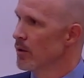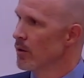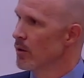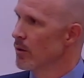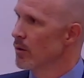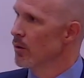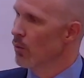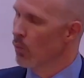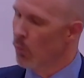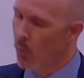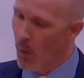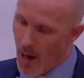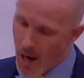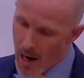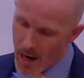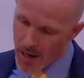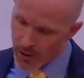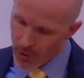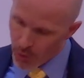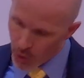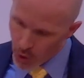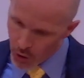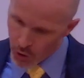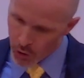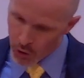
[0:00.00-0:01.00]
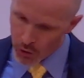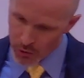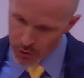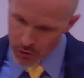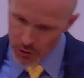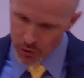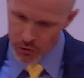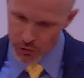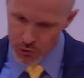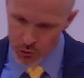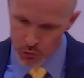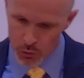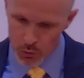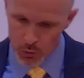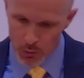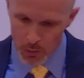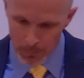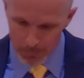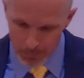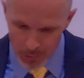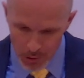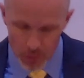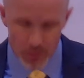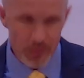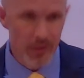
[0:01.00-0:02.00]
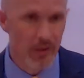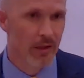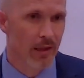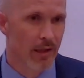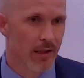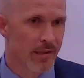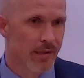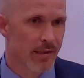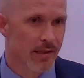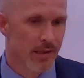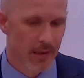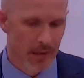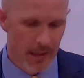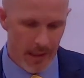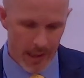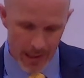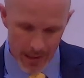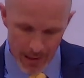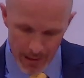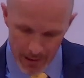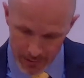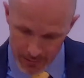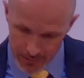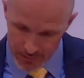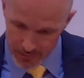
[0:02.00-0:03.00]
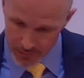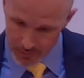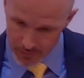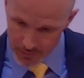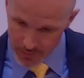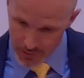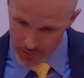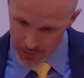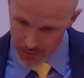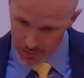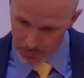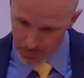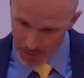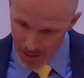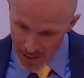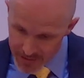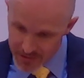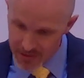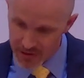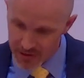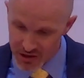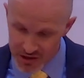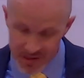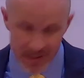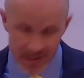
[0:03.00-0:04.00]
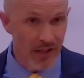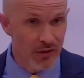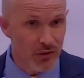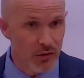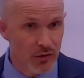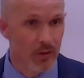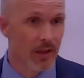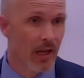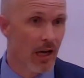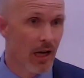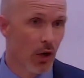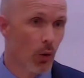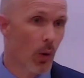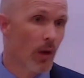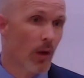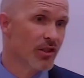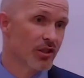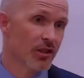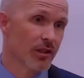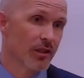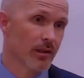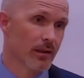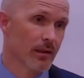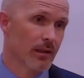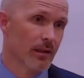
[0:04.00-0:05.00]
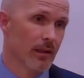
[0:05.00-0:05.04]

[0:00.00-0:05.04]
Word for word: Why are you building this? And the passage is answering that question.